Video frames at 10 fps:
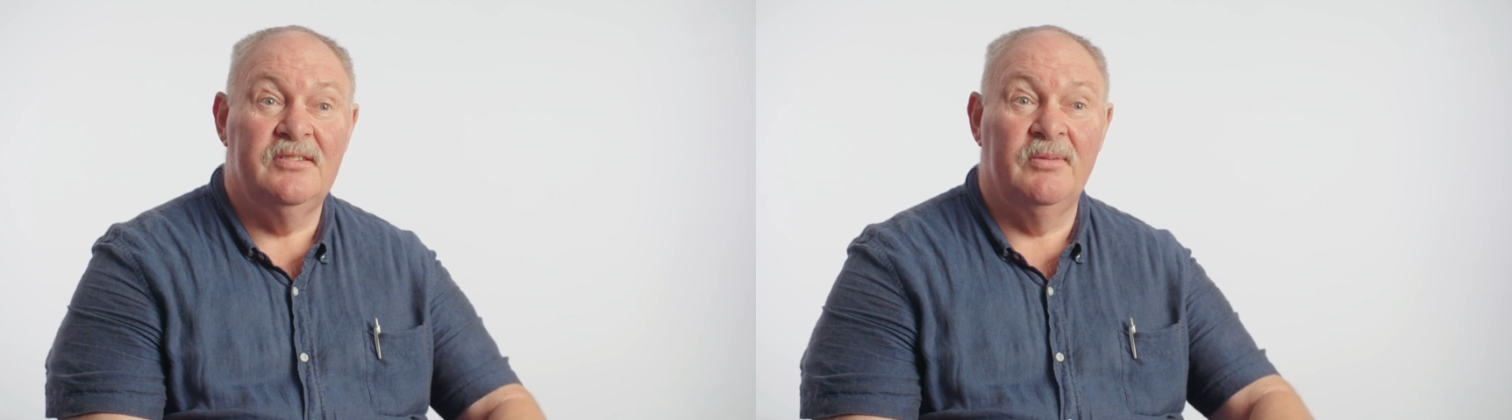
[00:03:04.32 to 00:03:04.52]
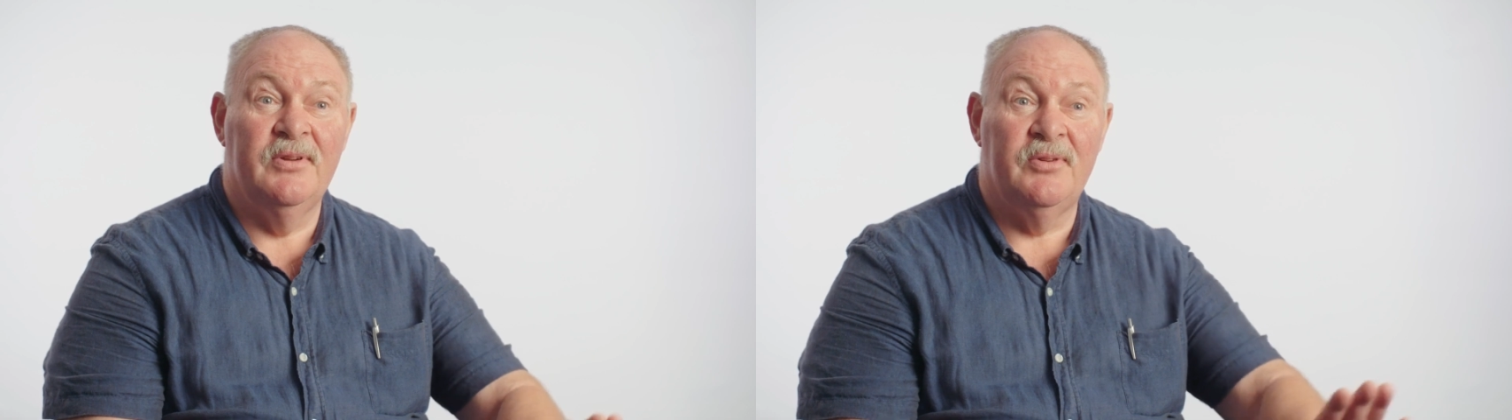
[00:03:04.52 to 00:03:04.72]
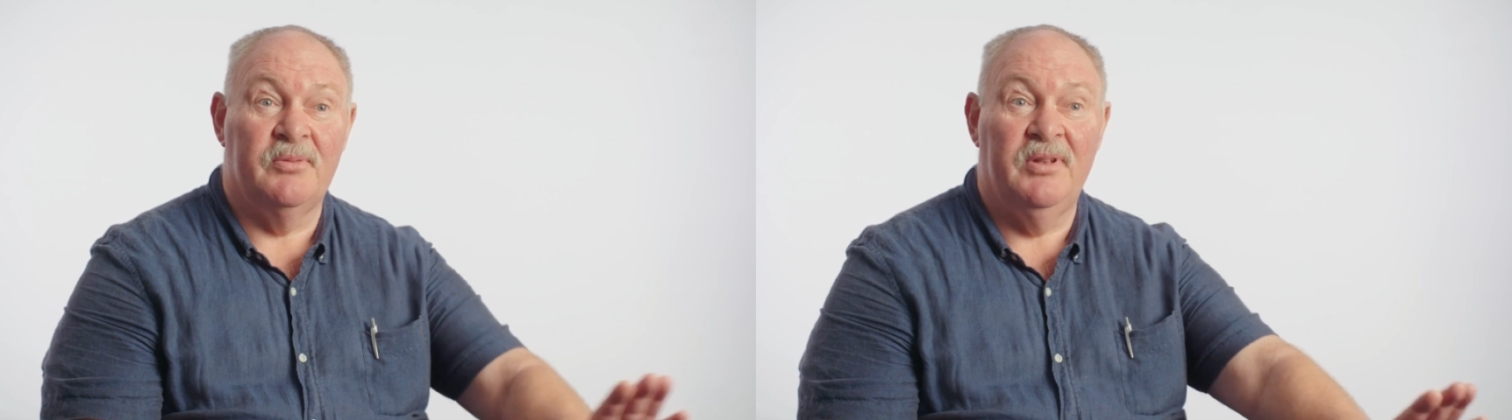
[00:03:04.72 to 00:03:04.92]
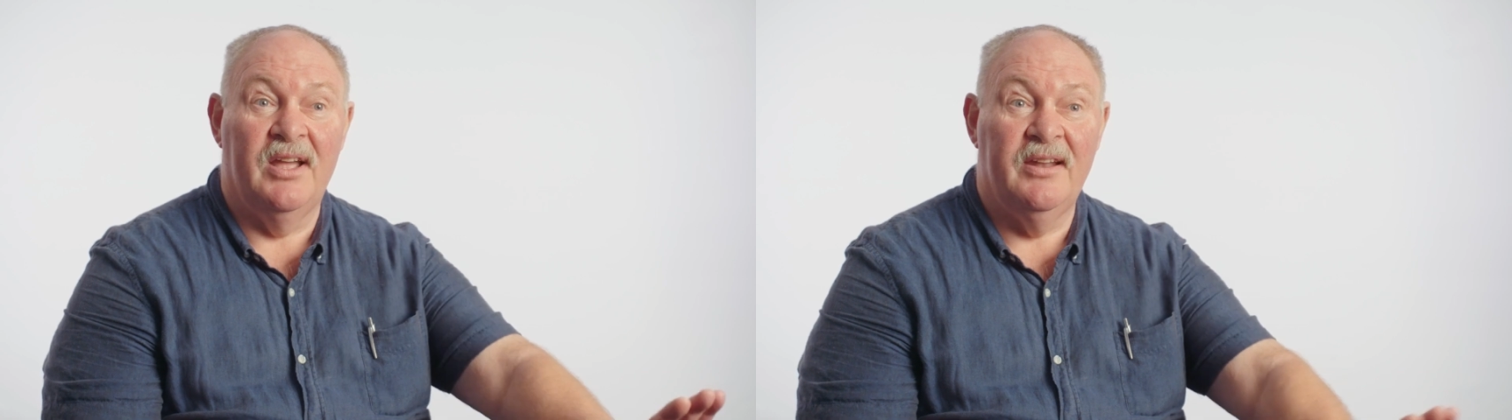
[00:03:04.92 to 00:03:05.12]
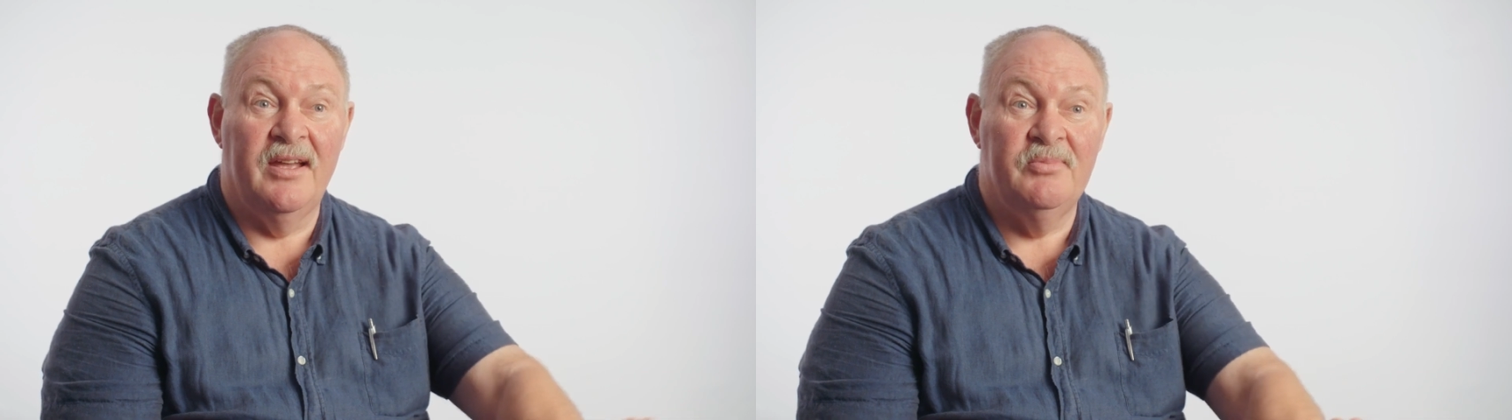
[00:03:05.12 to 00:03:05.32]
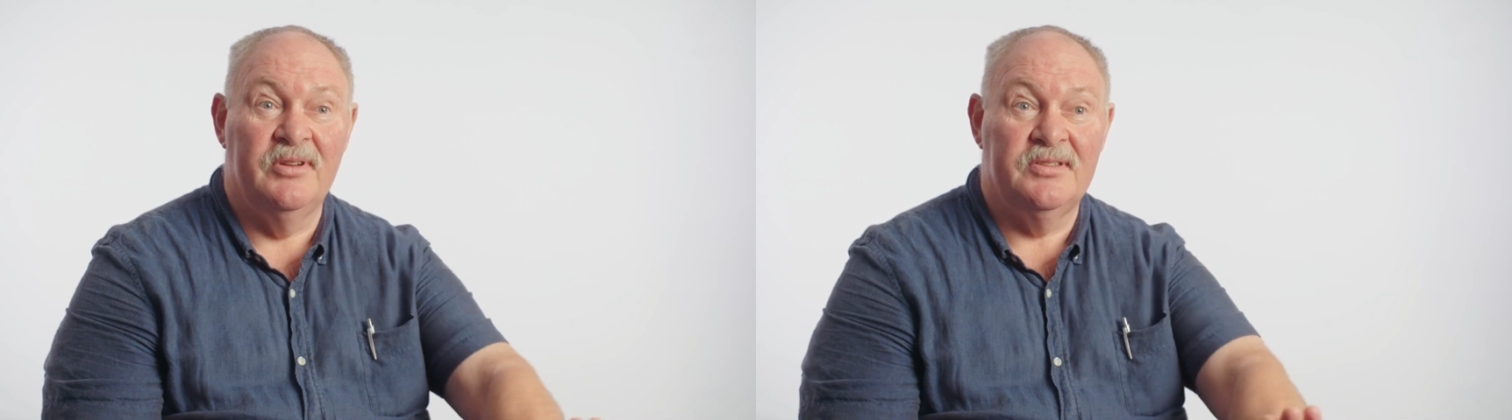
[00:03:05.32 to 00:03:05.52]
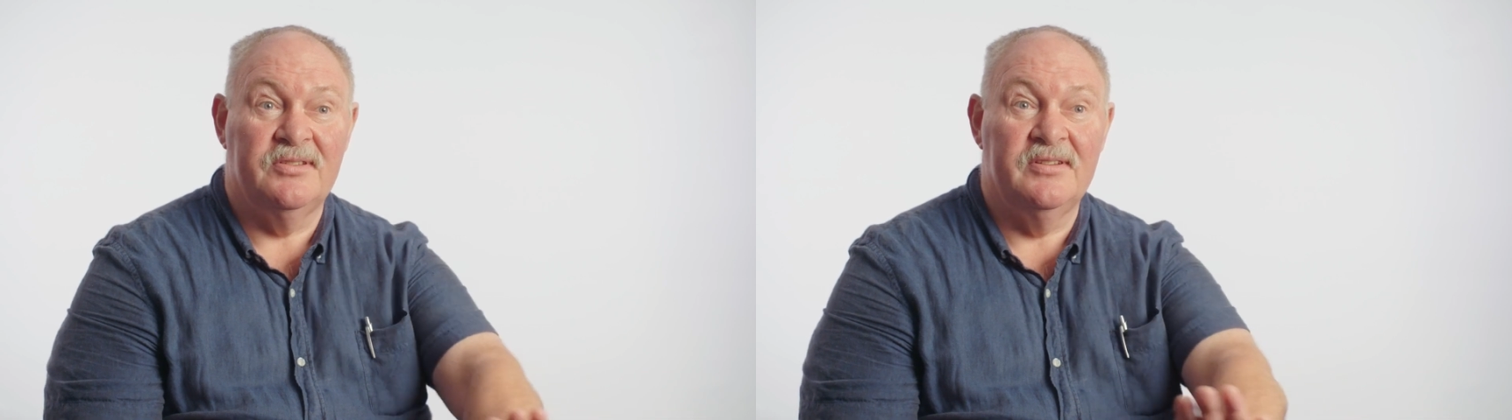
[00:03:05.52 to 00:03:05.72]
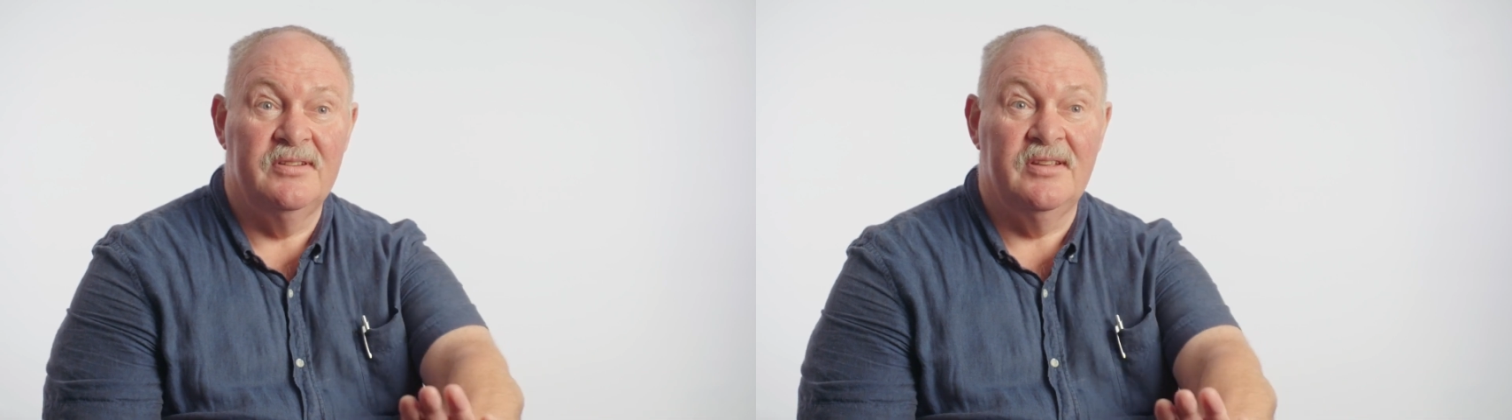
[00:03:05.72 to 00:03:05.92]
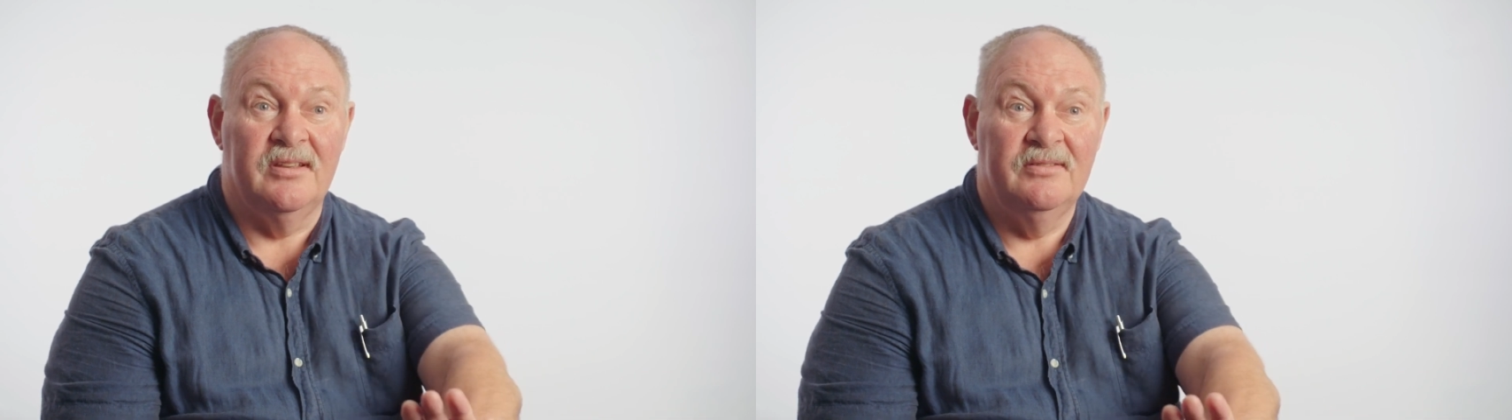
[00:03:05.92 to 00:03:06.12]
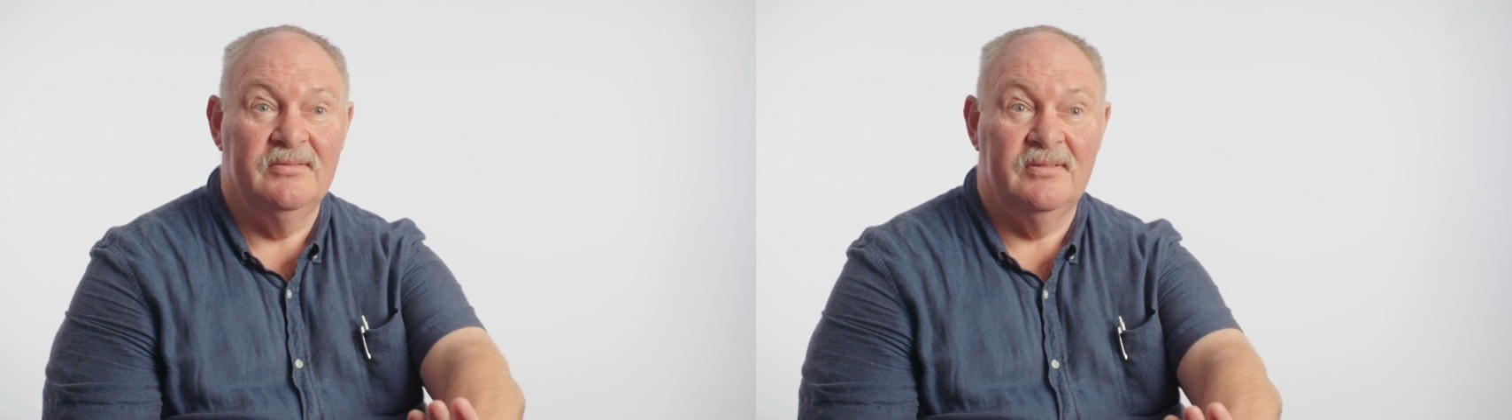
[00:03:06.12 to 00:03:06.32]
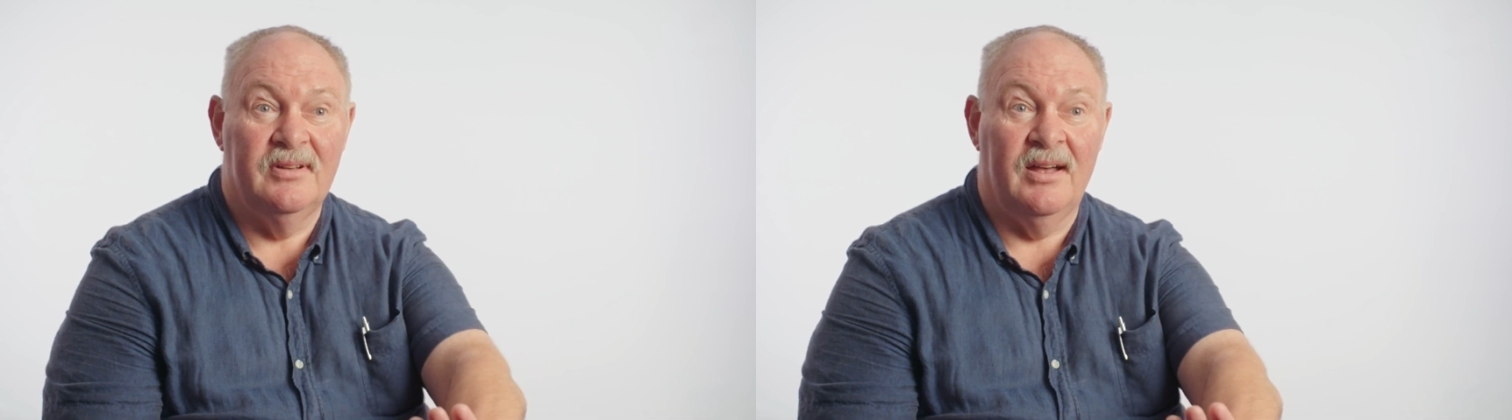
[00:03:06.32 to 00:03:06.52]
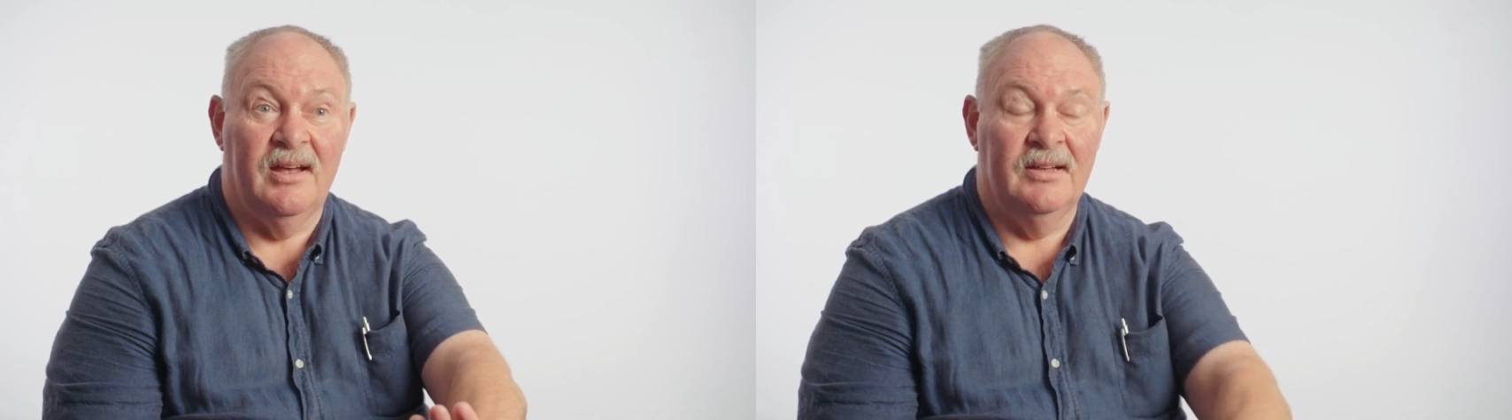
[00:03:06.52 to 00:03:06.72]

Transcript: Tell me what plan A, B, C, D are.